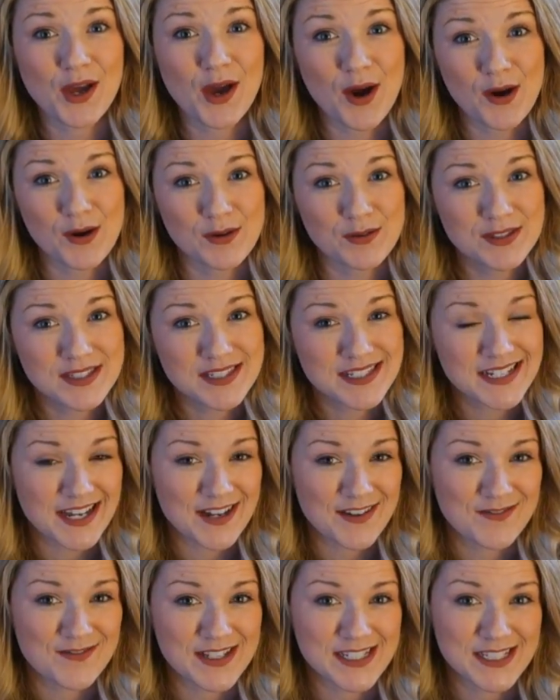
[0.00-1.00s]
host
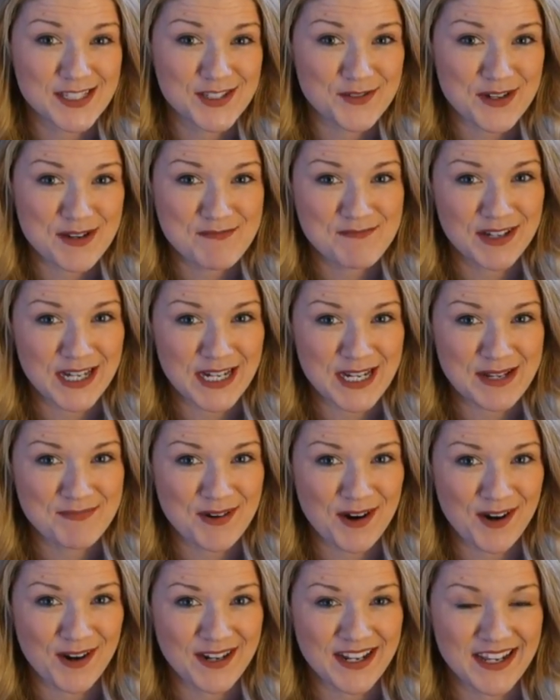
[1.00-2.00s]
of this dream planning
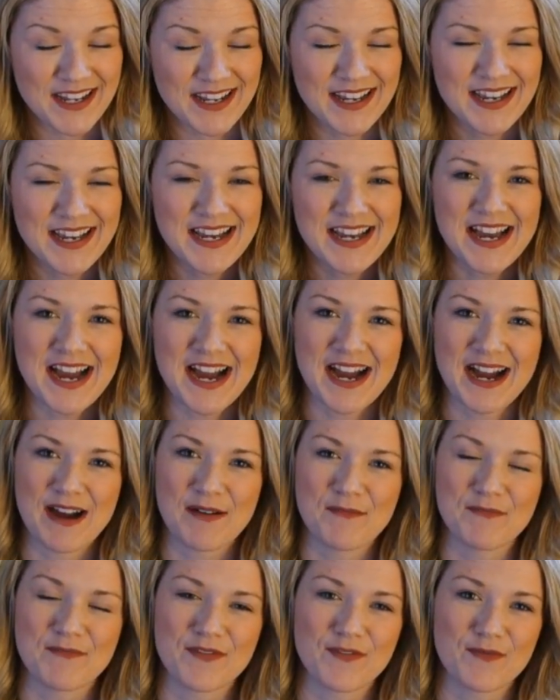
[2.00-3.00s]
party,
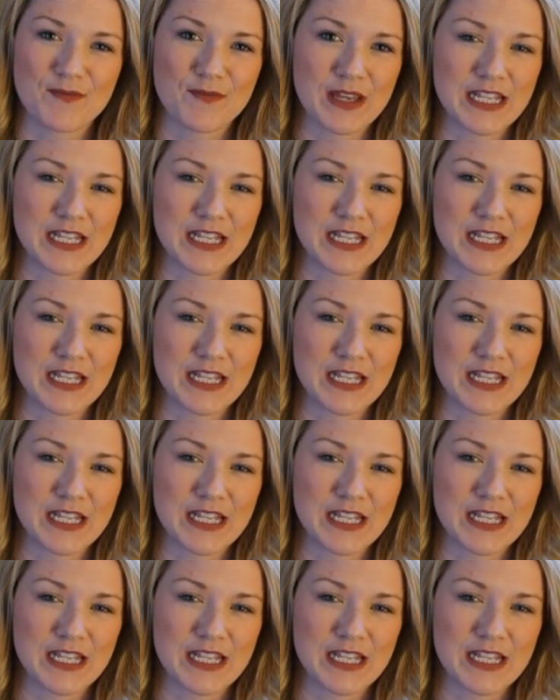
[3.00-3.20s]
um,